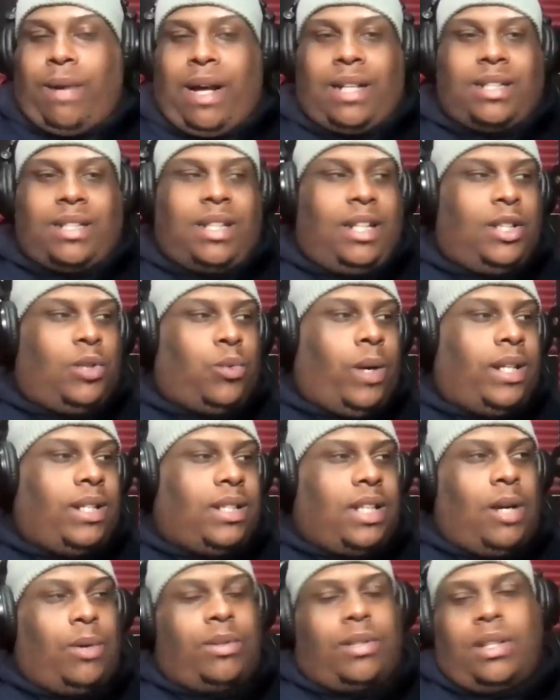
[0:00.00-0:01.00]
I see Dwight
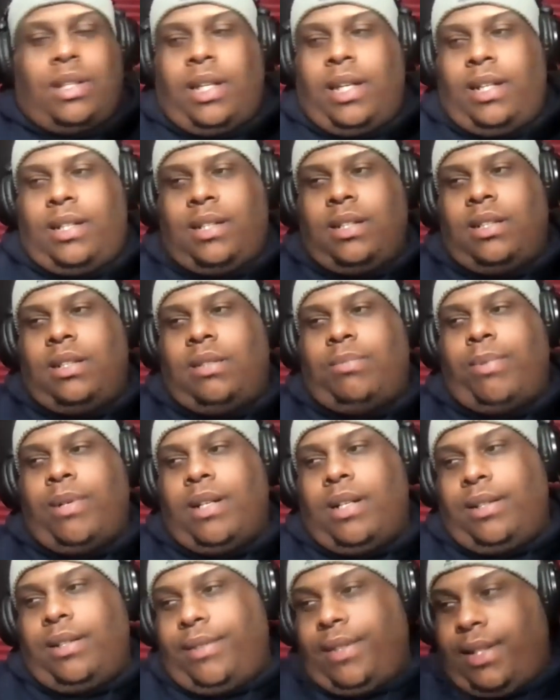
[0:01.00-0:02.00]
stay with the Lakers,
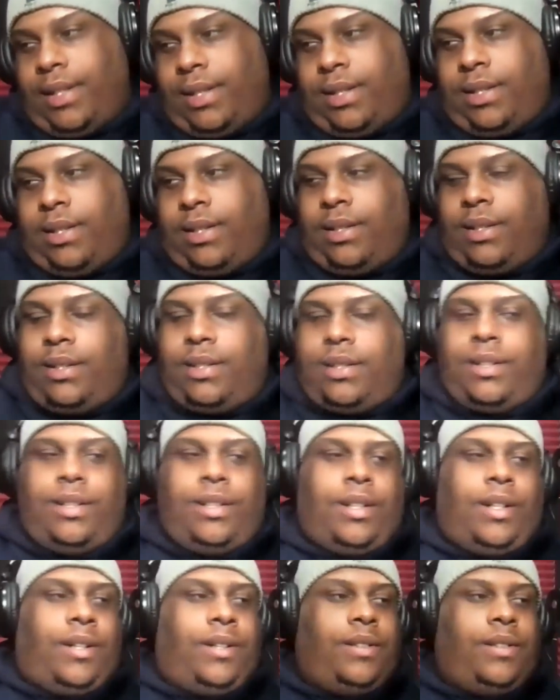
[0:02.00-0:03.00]
but you
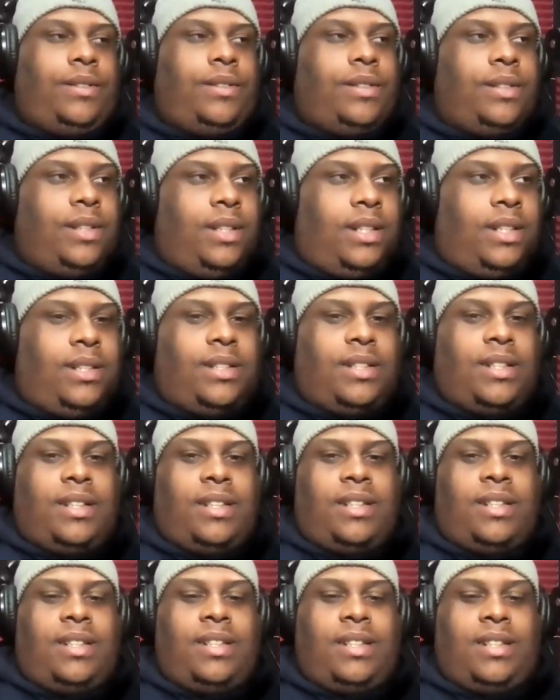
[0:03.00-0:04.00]
know, it is, it,
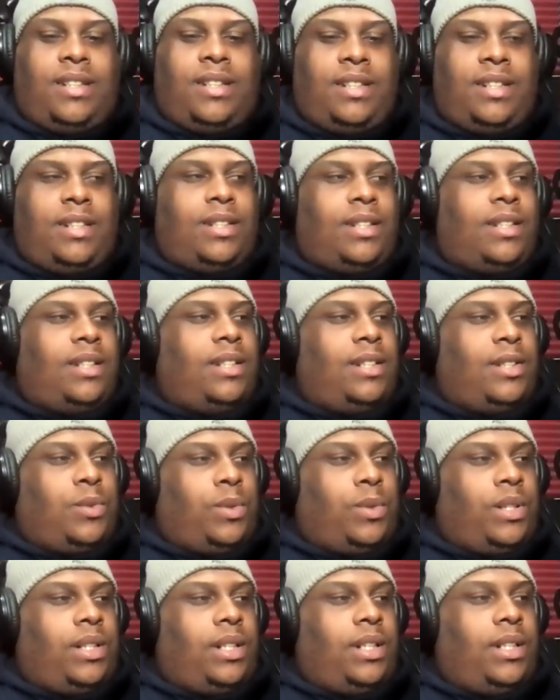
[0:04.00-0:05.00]
it, is, it is
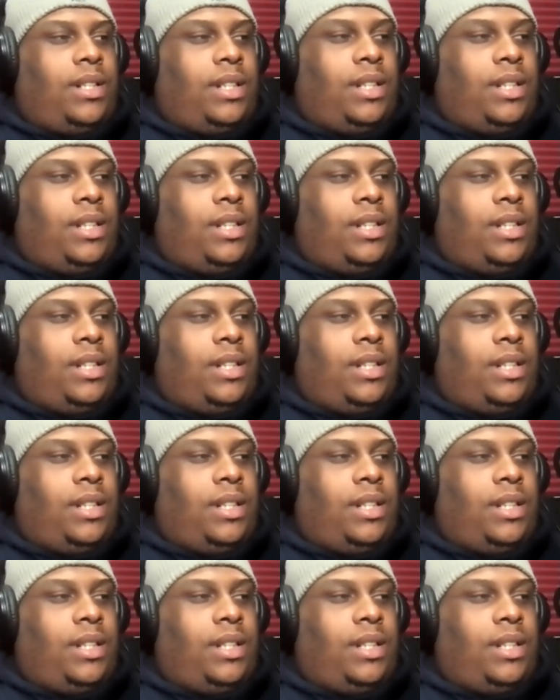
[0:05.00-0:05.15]
what it is.